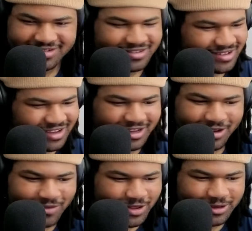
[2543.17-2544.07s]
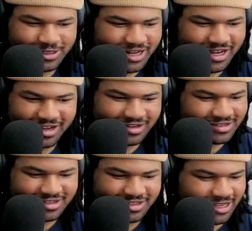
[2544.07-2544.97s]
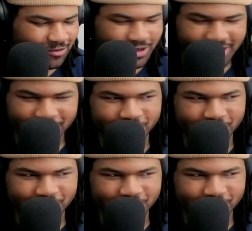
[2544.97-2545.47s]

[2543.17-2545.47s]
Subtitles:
Again, love how they're using that synth sound right there.